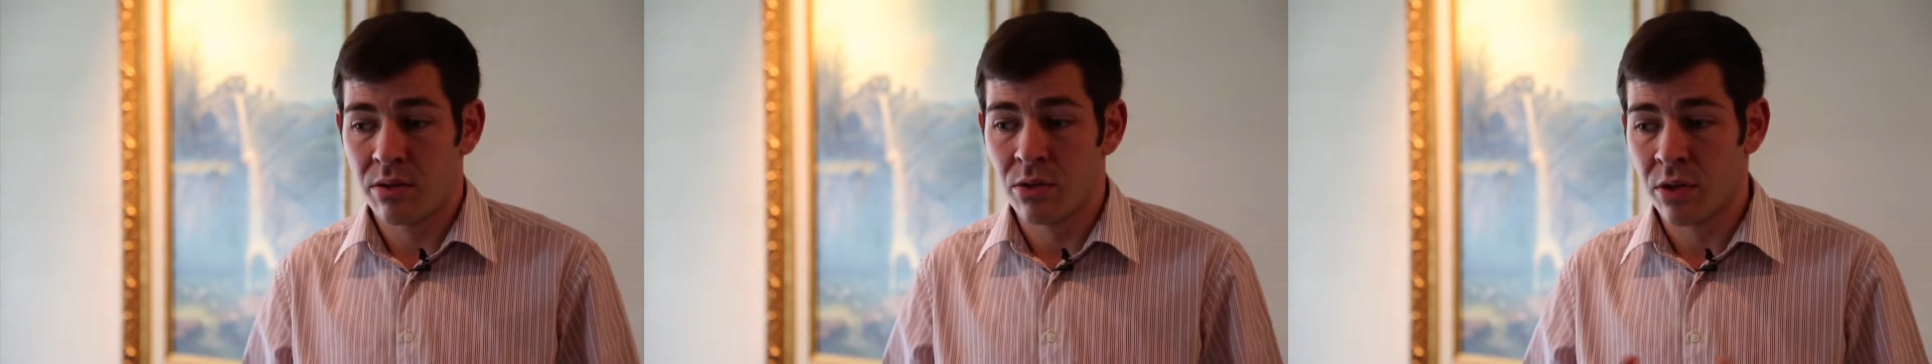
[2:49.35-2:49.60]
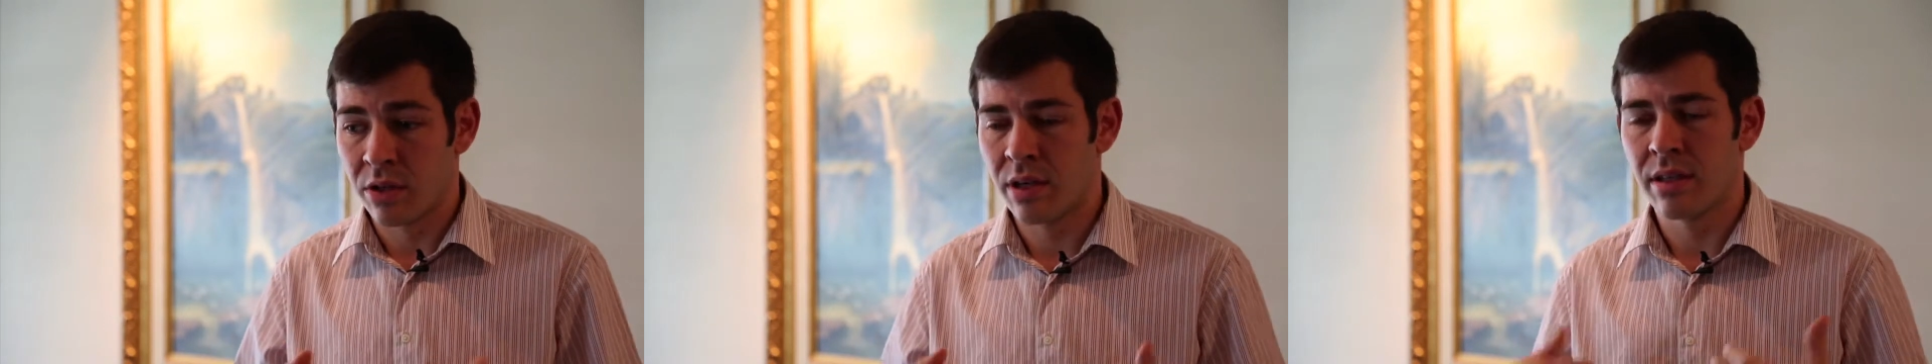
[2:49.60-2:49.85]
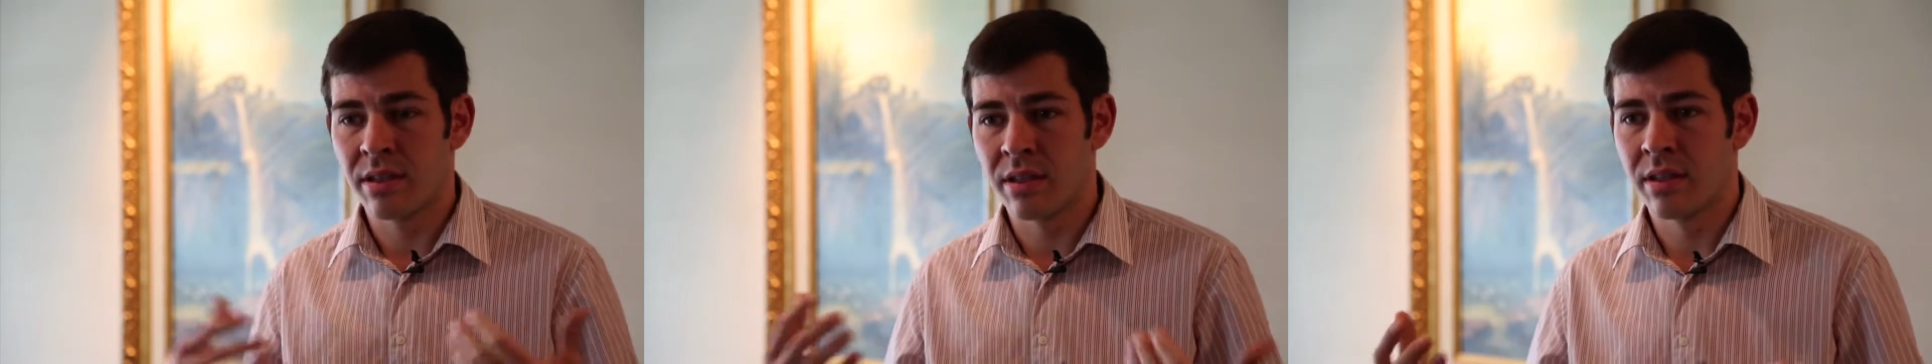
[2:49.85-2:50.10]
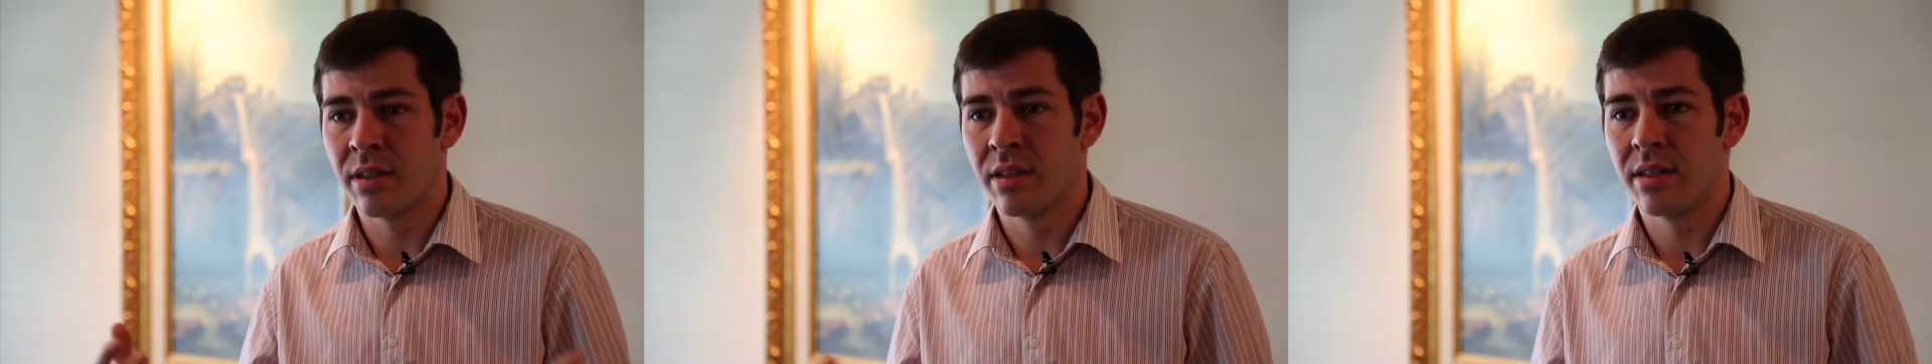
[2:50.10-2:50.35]
or
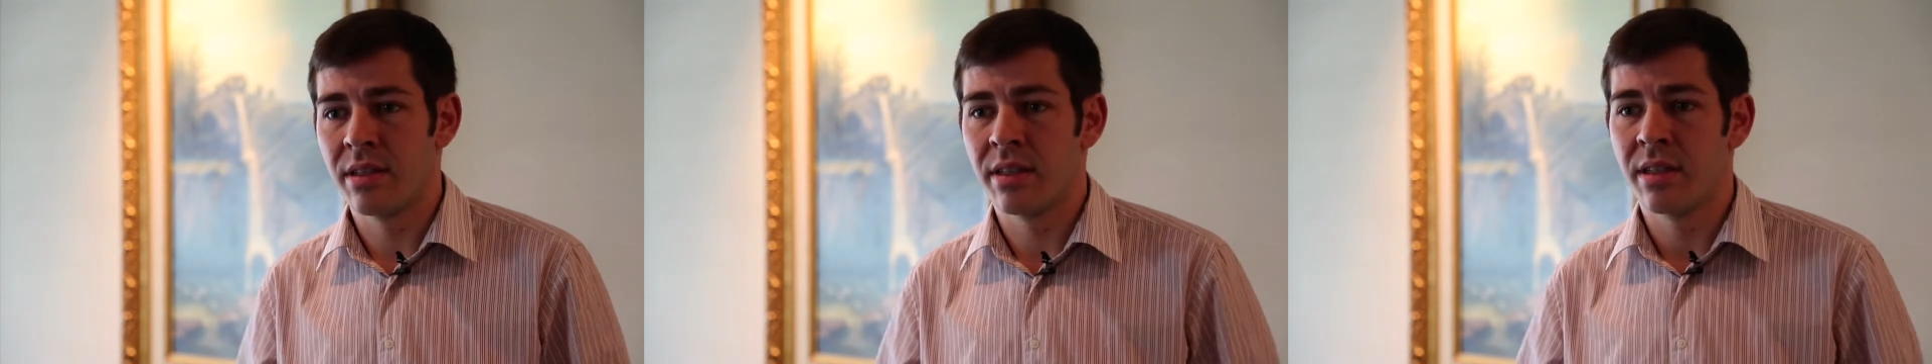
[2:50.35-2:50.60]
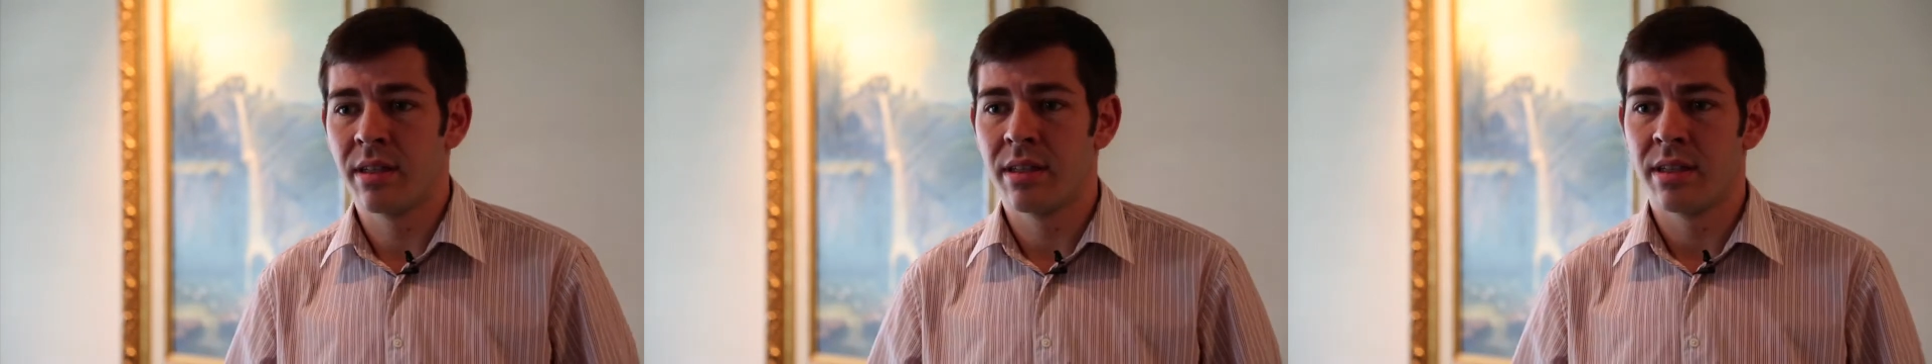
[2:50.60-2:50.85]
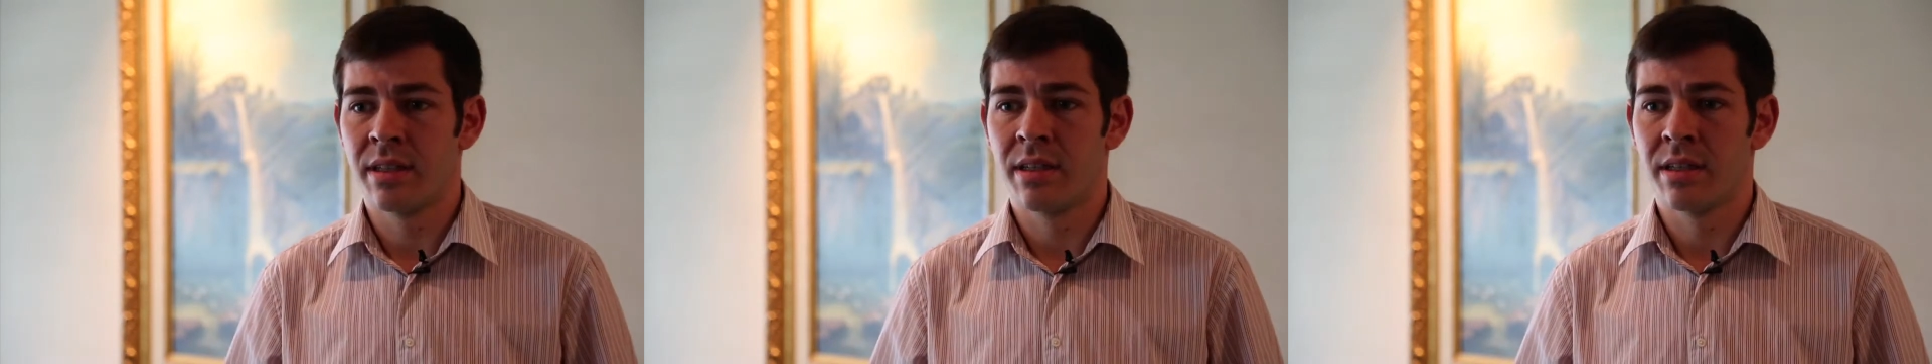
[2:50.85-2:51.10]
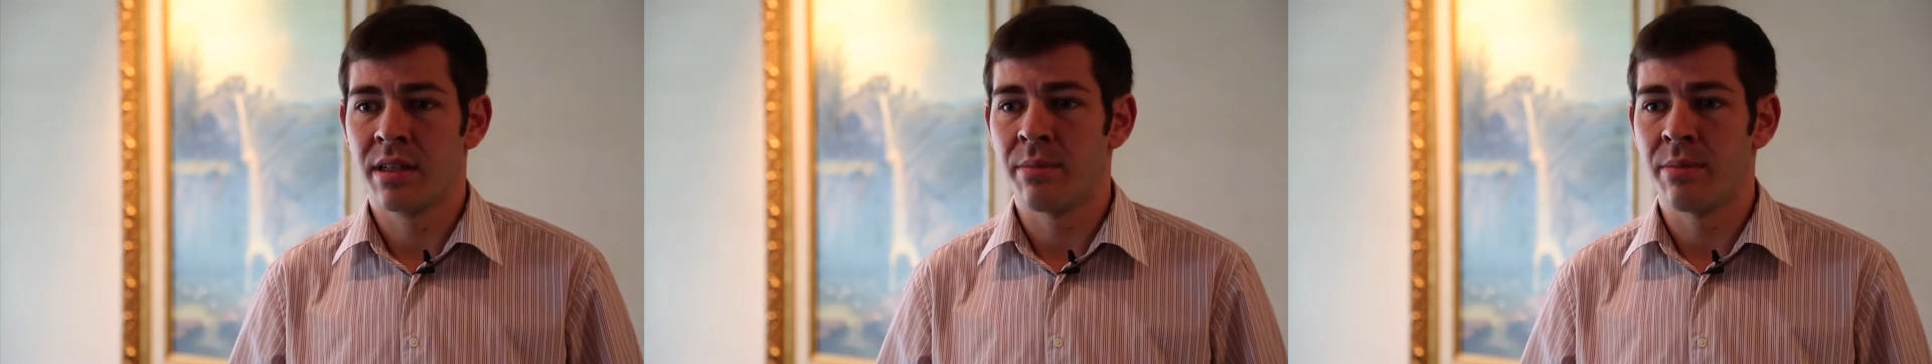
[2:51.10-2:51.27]
the, the uh,